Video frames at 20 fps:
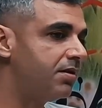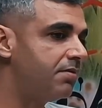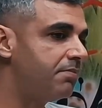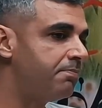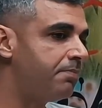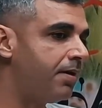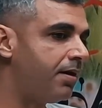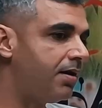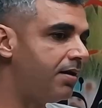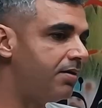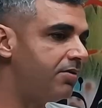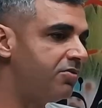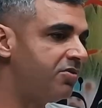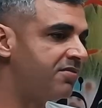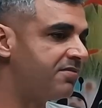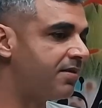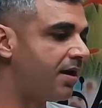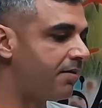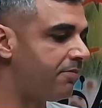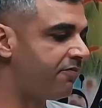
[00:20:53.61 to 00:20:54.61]
But you
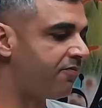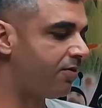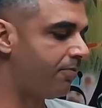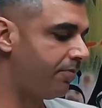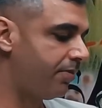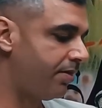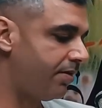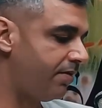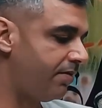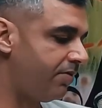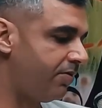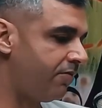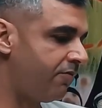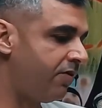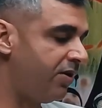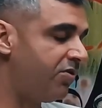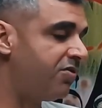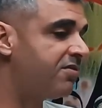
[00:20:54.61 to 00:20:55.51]
start from when you